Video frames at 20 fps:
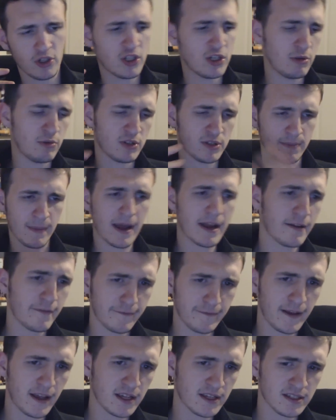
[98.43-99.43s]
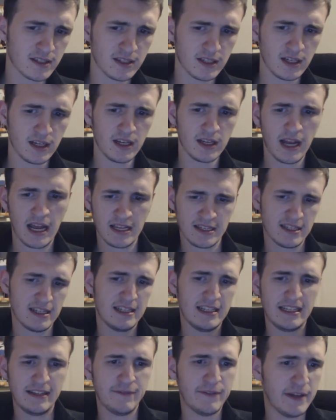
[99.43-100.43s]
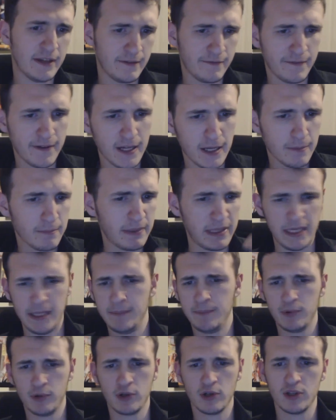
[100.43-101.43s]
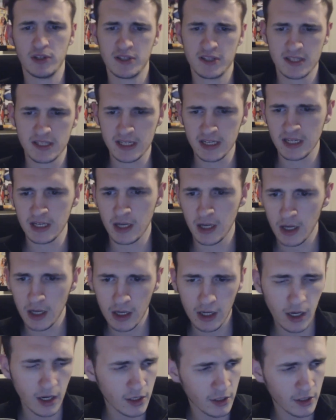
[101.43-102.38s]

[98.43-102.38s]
she was manifested as a living thing, people could see her.